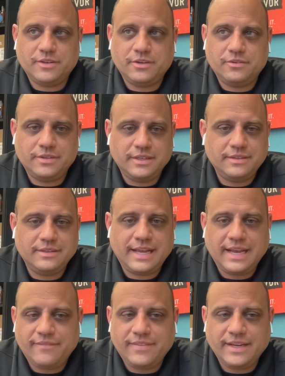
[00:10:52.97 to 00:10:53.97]
phone and
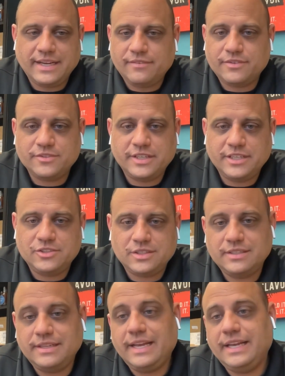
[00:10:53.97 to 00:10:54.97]
have that conversation and,